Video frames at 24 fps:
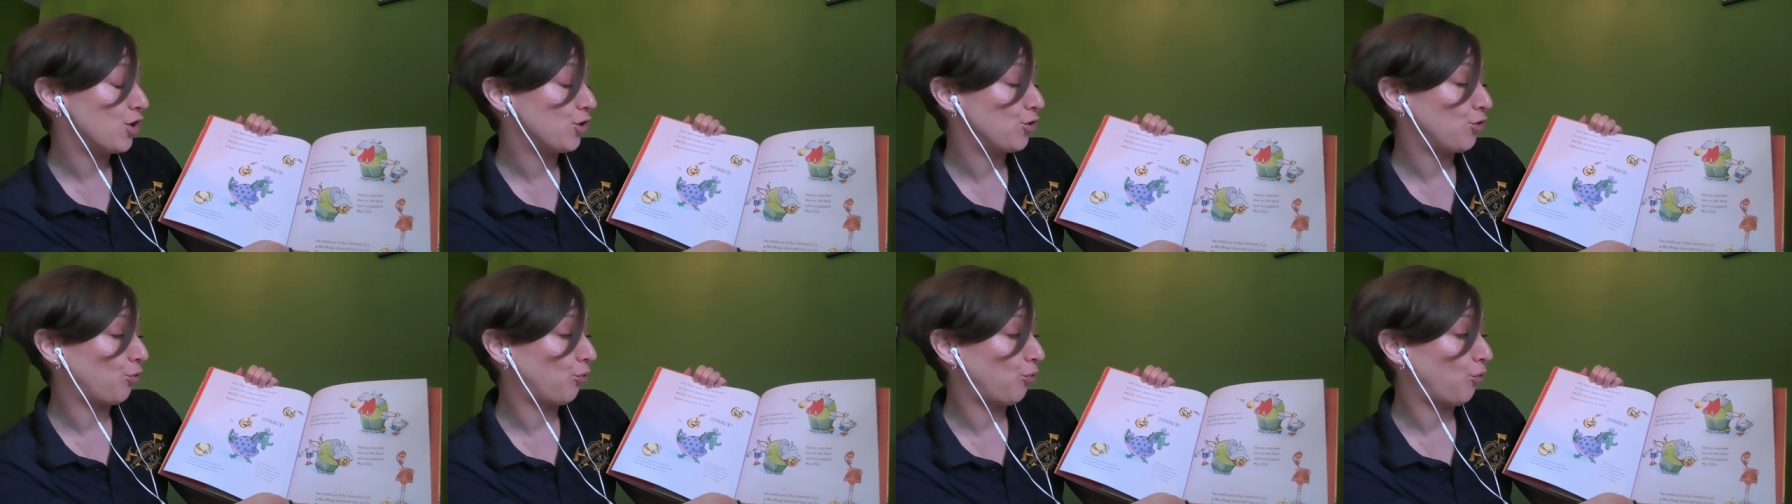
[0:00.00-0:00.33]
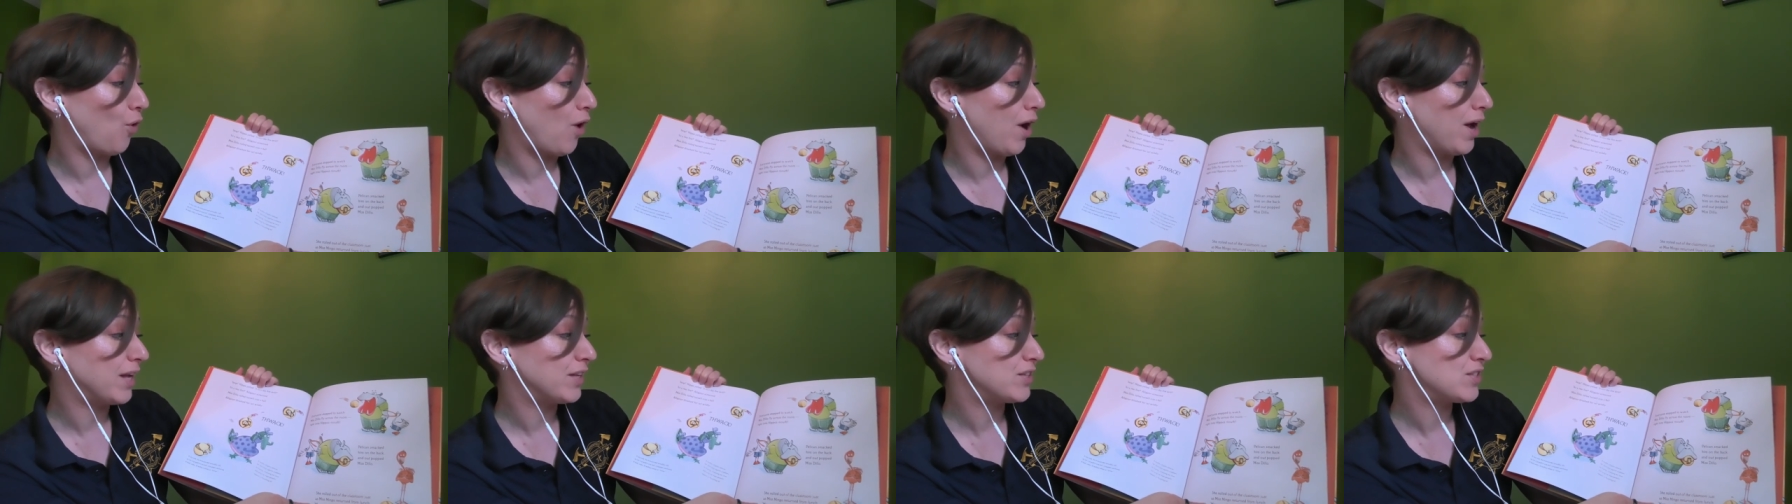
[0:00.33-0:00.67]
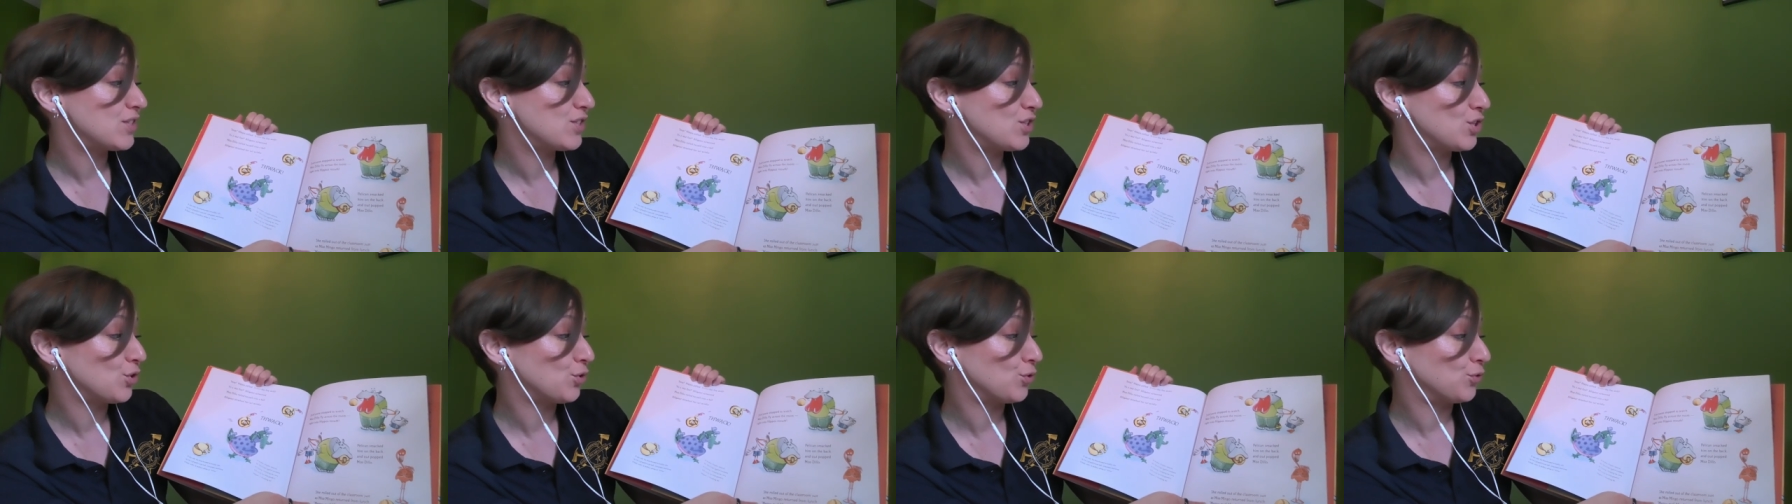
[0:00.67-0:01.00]

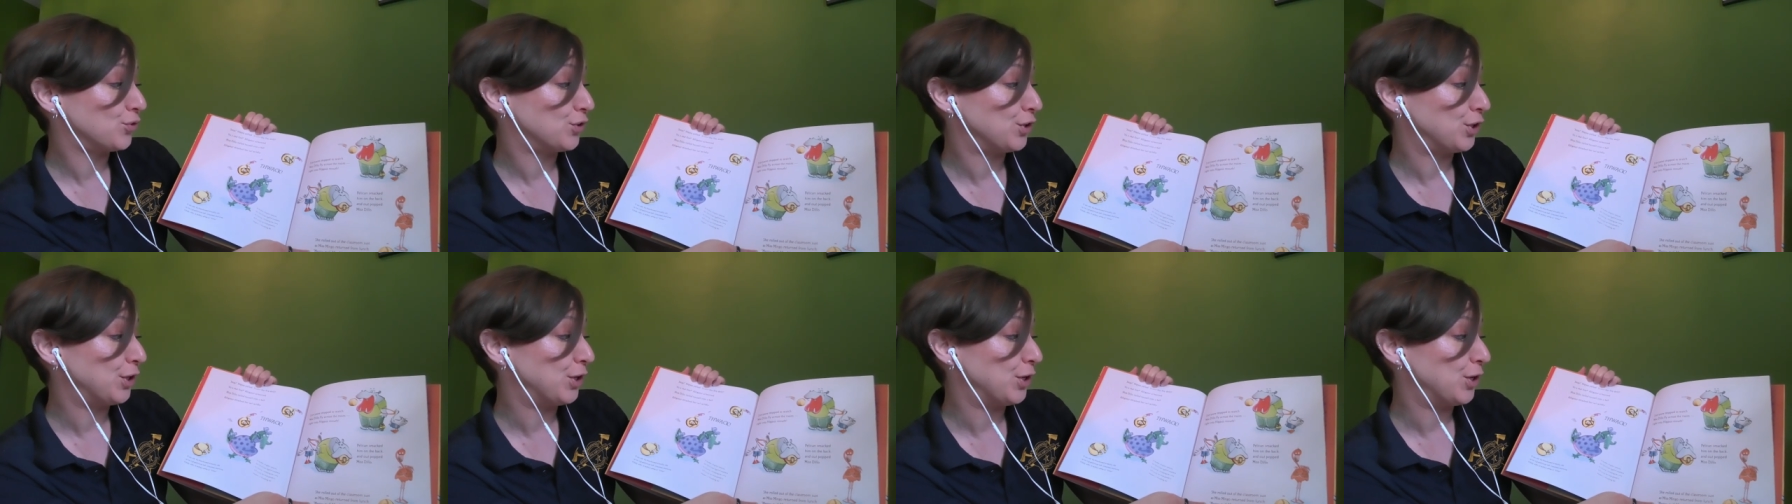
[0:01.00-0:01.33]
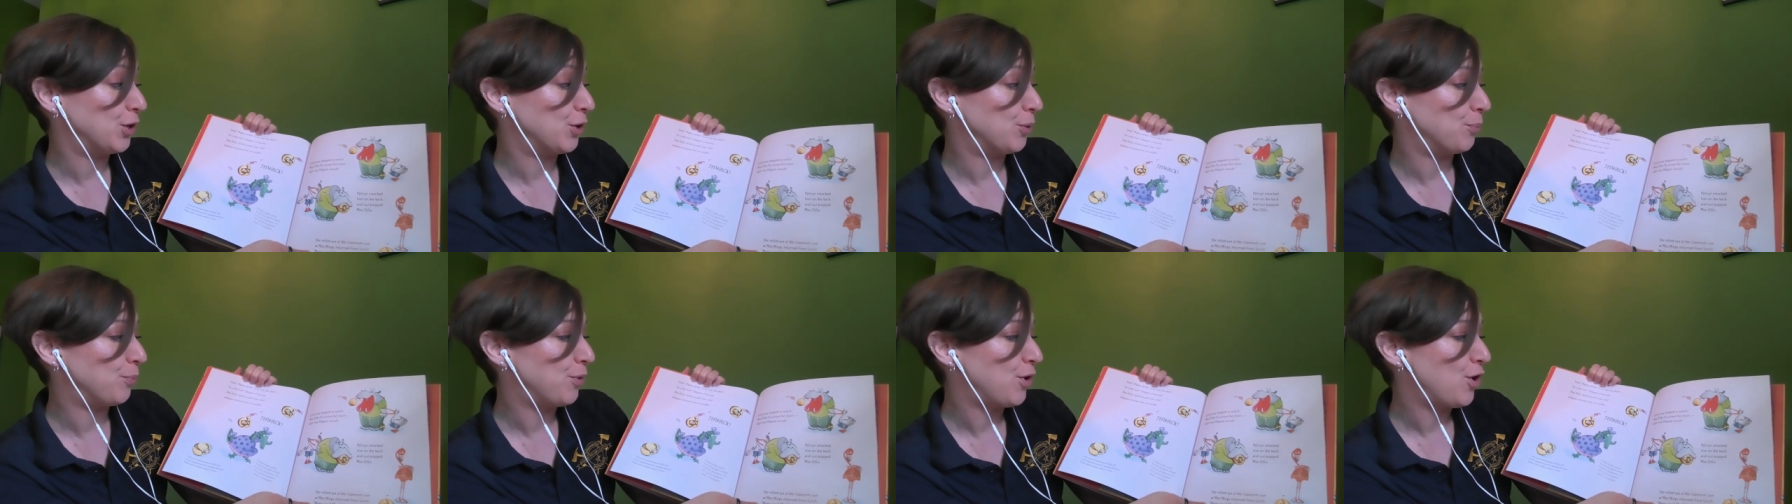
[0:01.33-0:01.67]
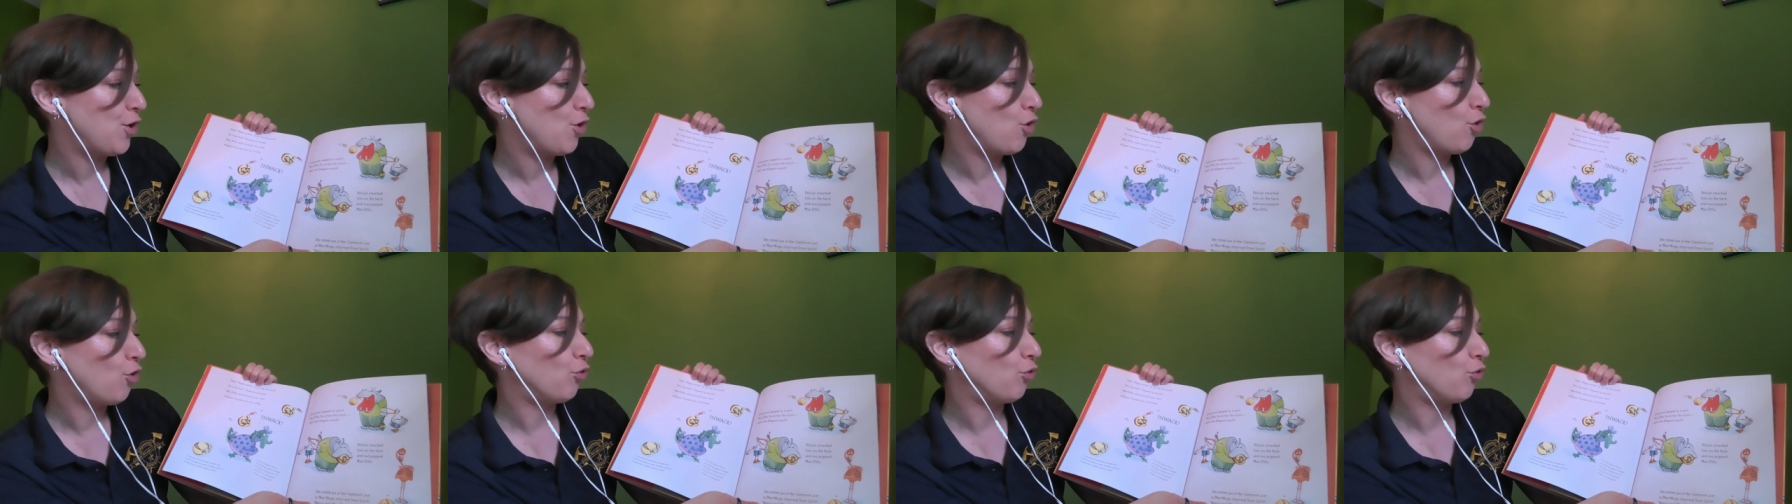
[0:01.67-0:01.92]
across the room